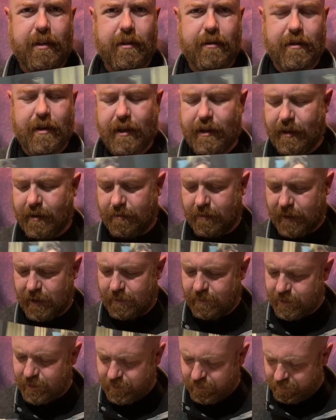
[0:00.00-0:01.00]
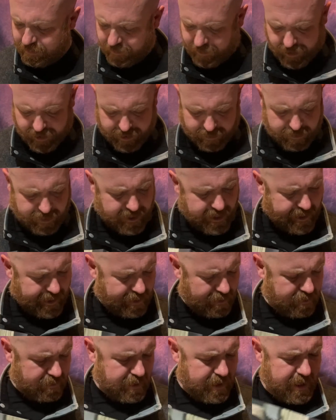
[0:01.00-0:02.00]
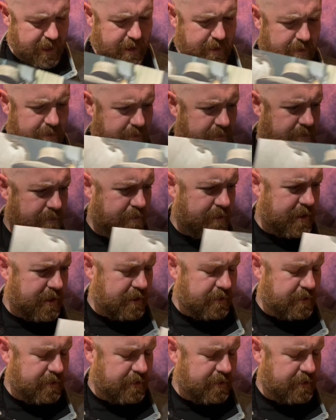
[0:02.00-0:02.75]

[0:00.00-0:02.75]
I thought mine was all black and white, but